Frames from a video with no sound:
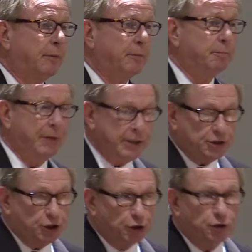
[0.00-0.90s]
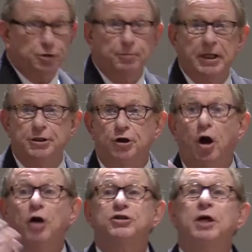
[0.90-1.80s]
Misuse means you
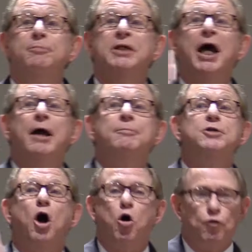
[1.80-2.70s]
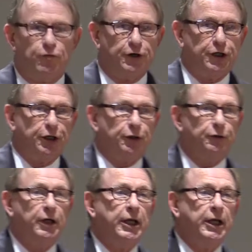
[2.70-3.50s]
sometimes overdo